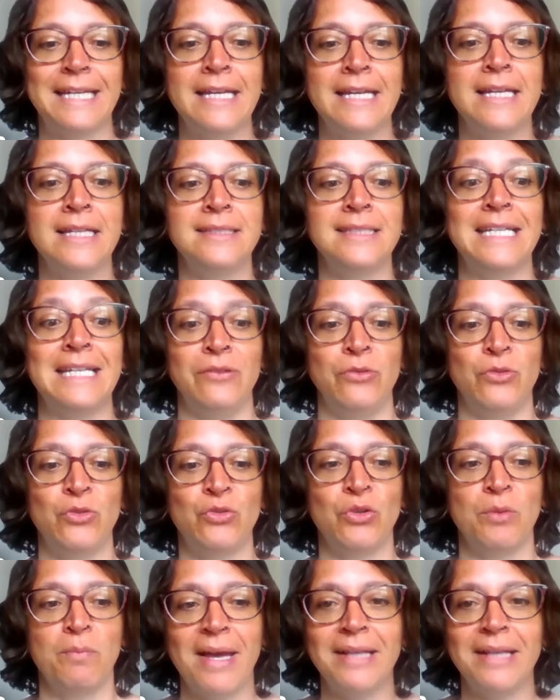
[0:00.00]
it is
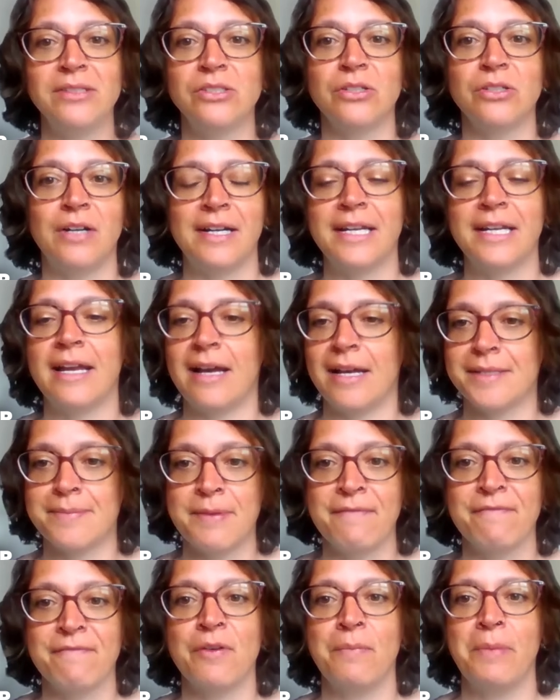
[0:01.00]
instrumental, and it has
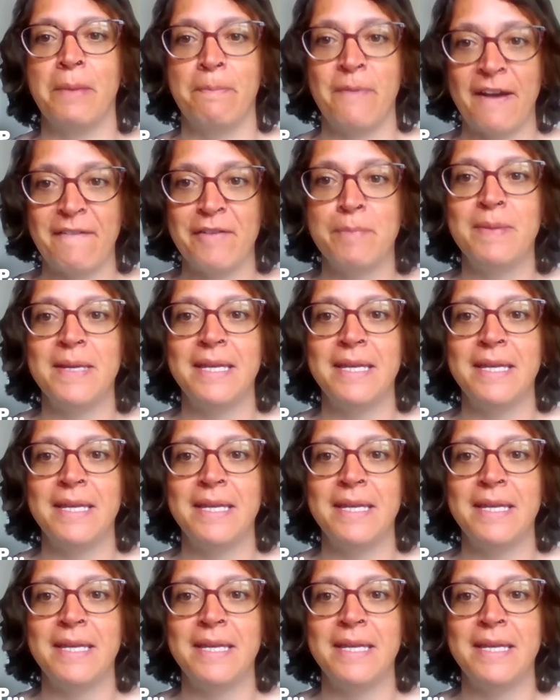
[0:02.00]
been from the very